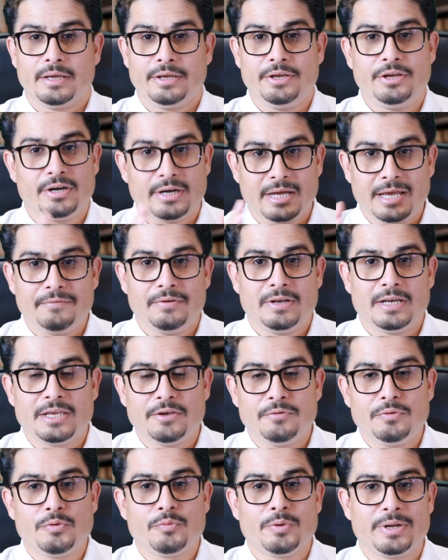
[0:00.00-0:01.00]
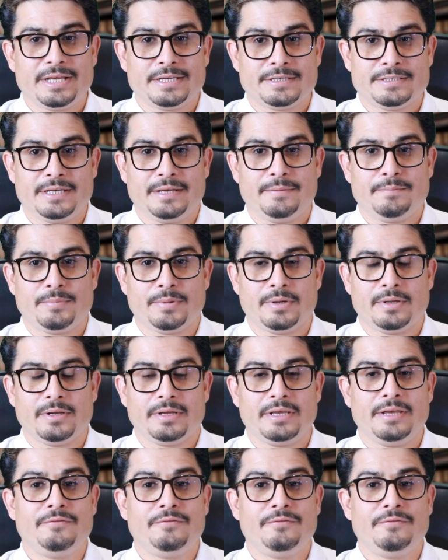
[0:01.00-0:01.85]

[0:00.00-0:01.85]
Here I will give you one example.